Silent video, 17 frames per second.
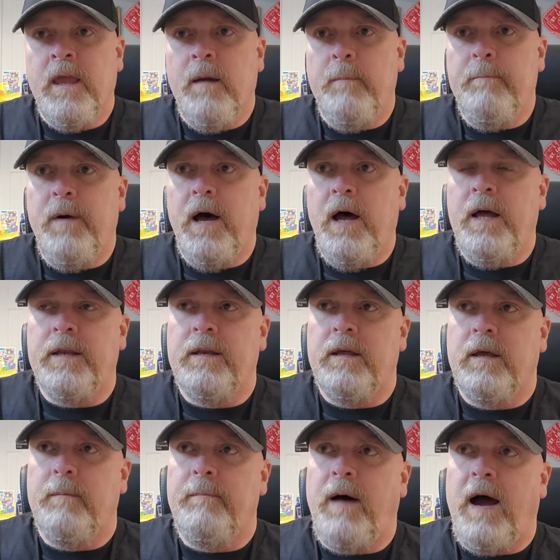
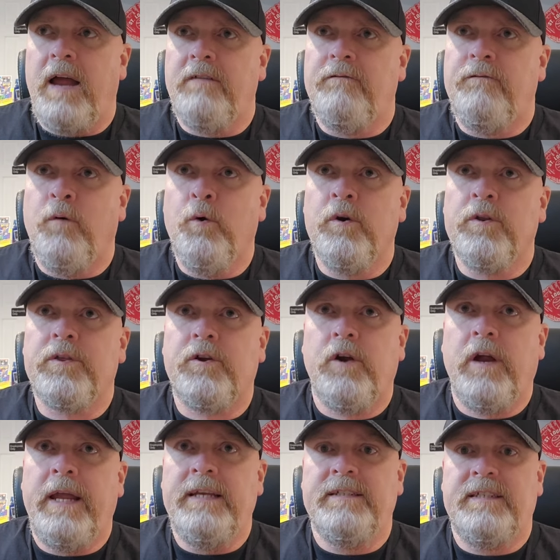But my 4th
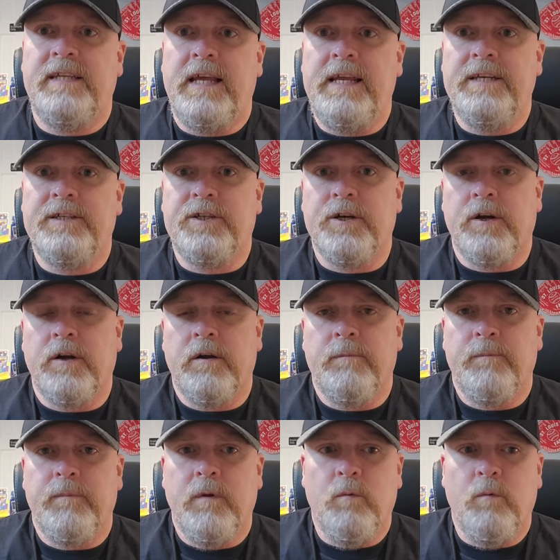grade teacher